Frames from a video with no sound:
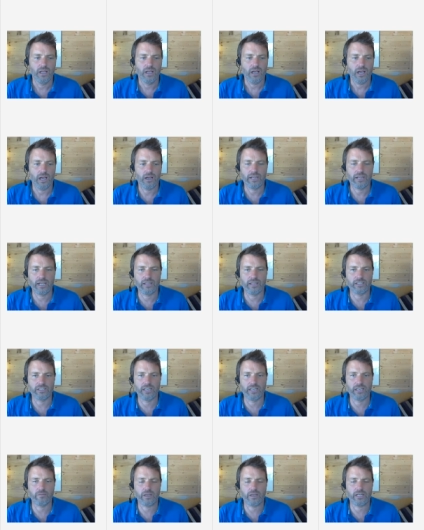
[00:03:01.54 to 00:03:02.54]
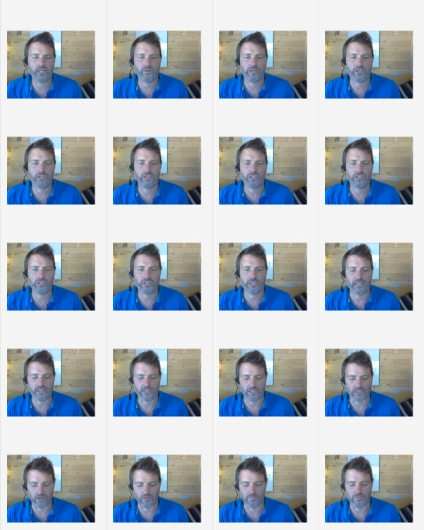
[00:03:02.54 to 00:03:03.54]
Okay, that's it. Any questions? Just let
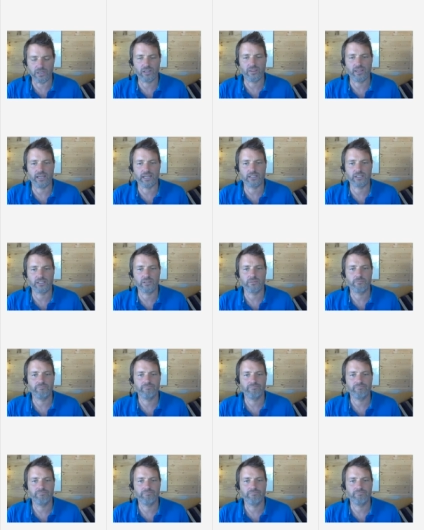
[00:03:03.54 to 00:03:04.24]
us know. Many thanks.